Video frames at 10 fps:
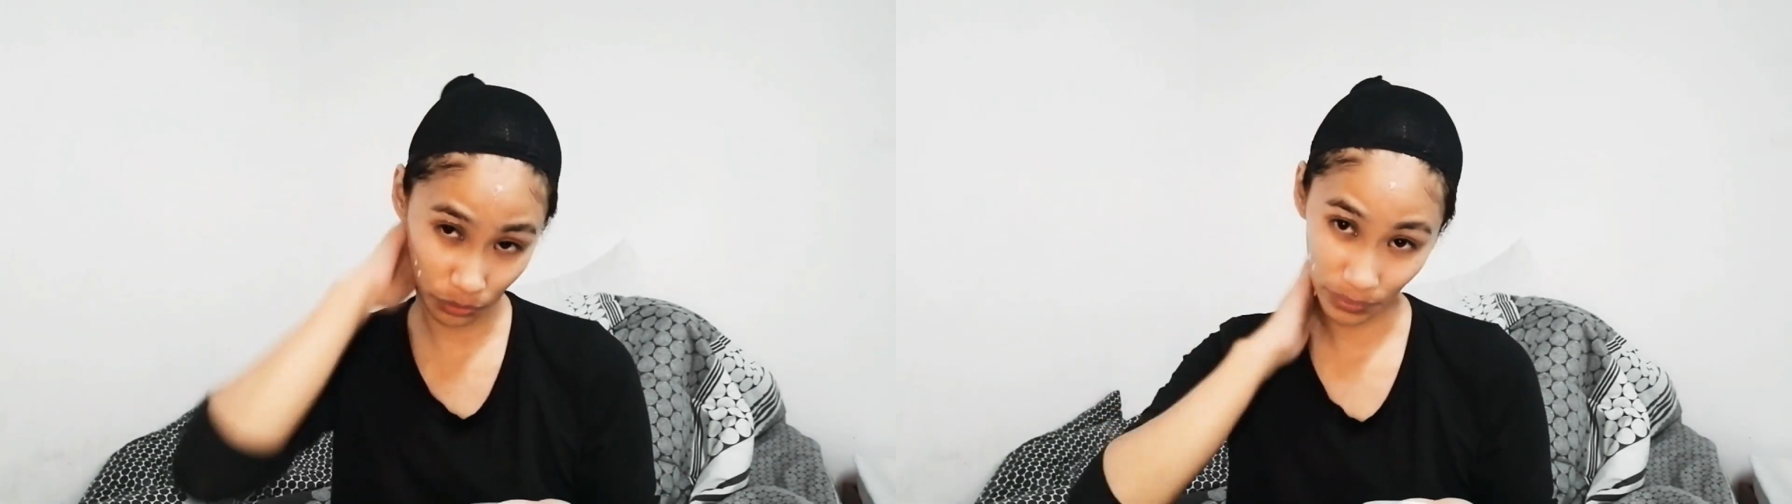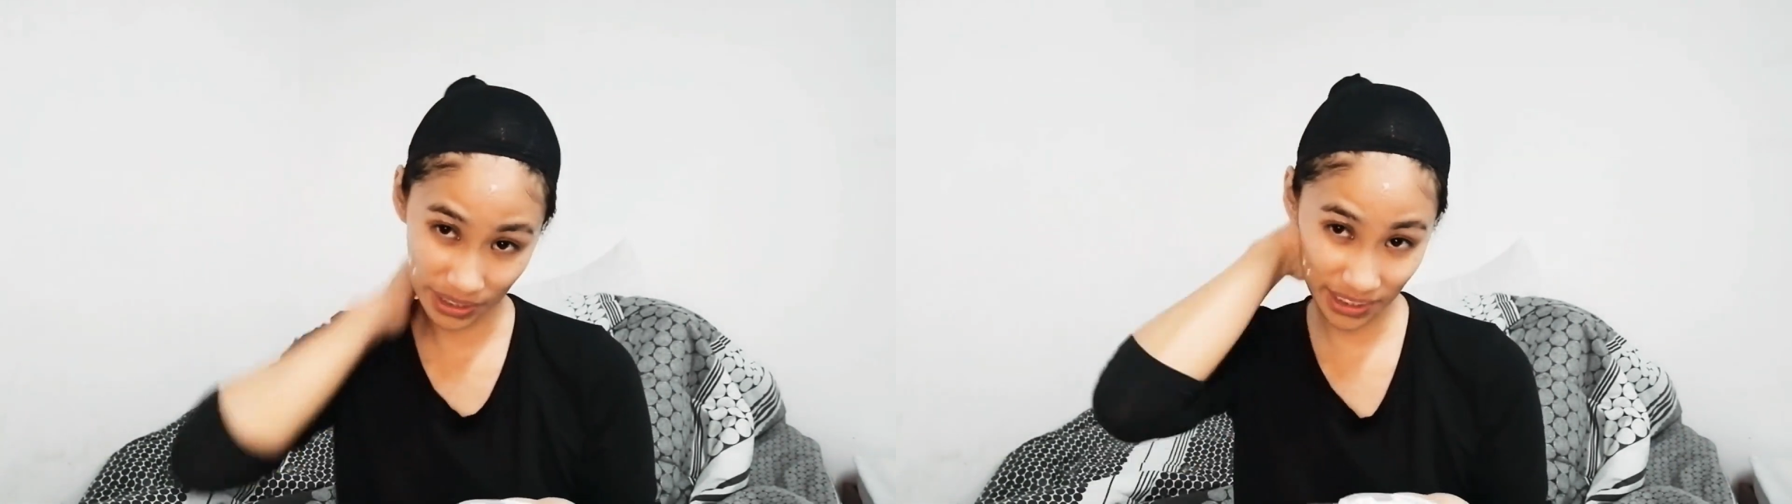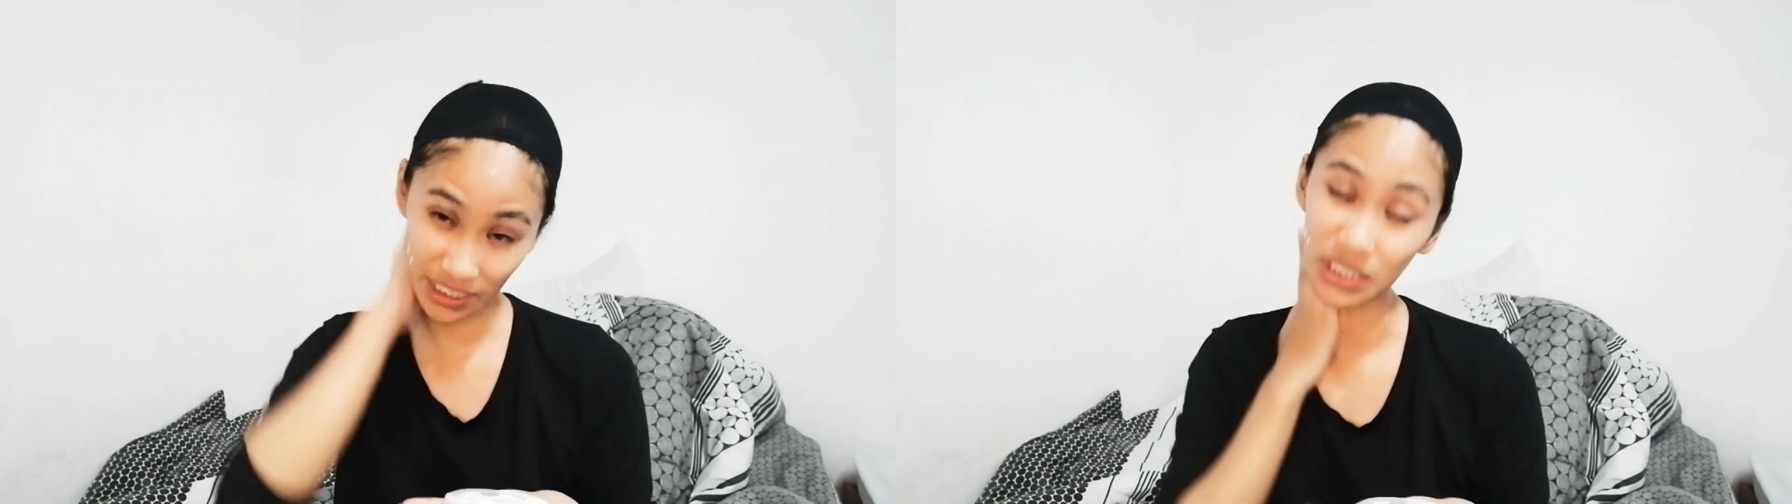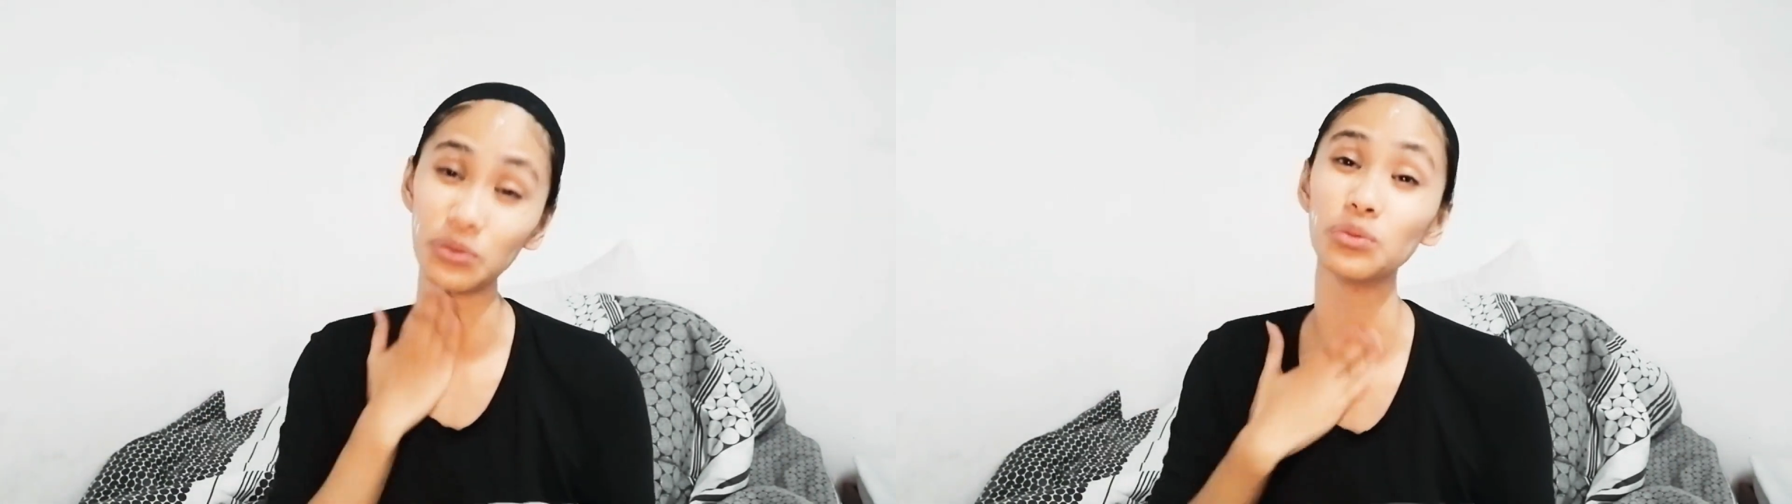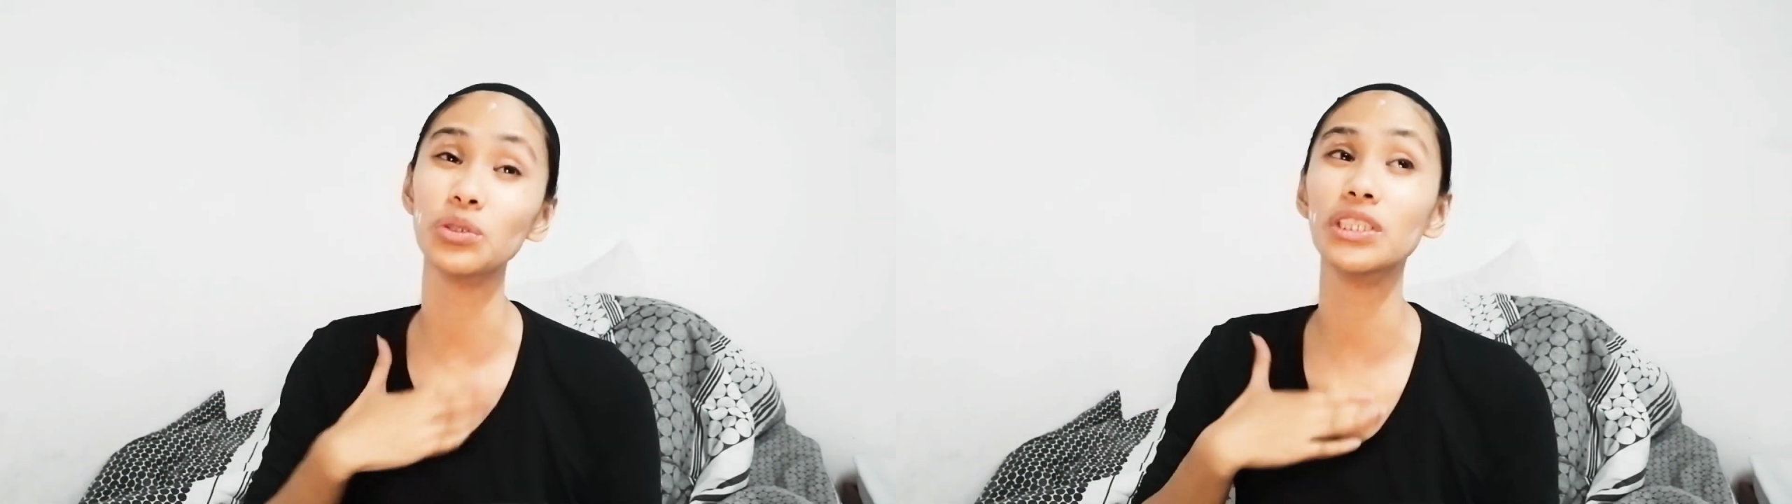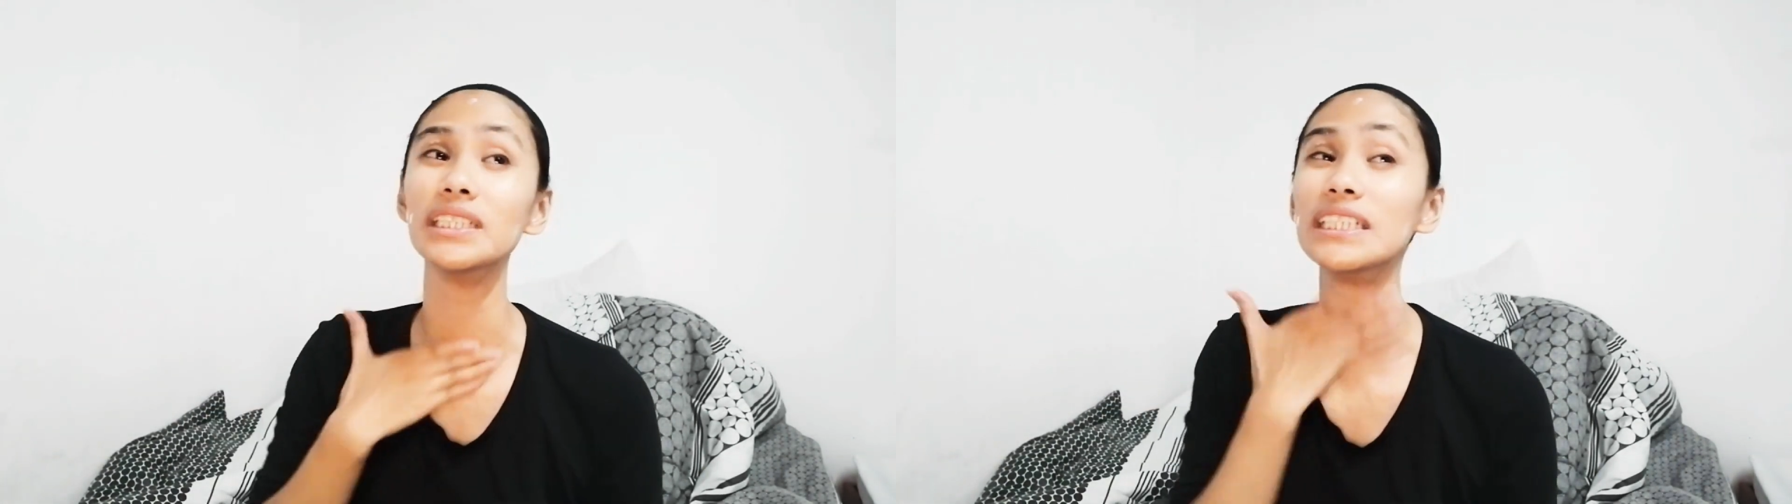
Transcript: my skin would